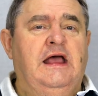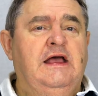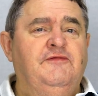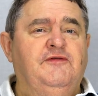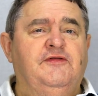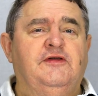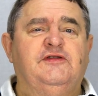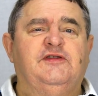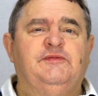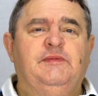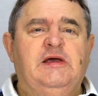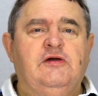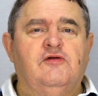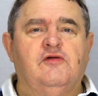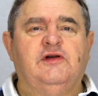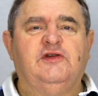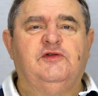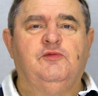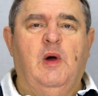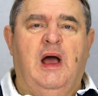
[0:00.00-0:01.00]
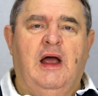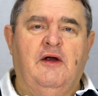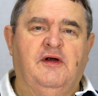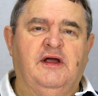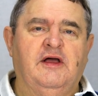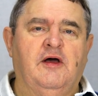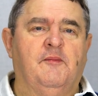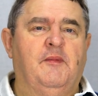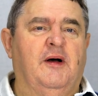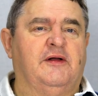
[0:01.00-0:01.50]
If the speaker is
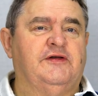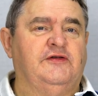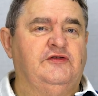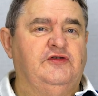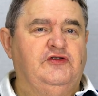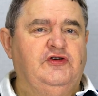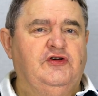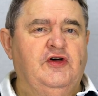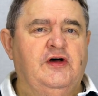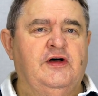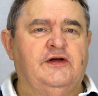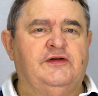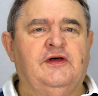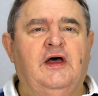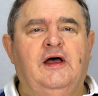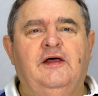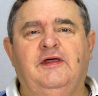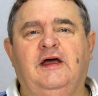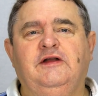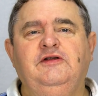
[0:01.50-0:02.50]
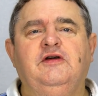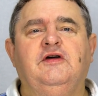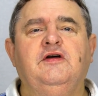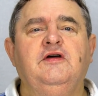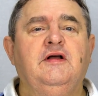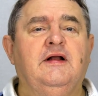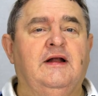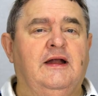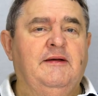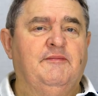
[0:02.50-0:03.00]
wearing a button shirt, then you
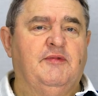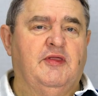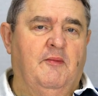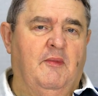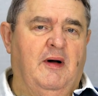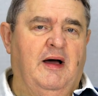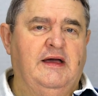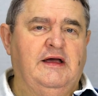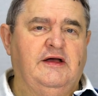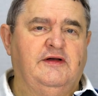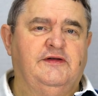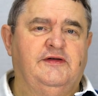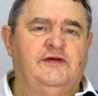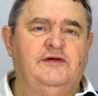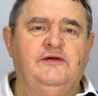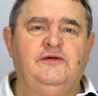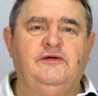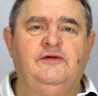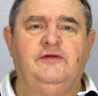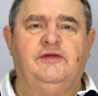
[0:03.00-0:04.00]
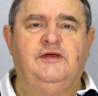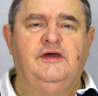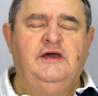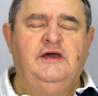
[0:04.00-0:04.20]
can clip the mic to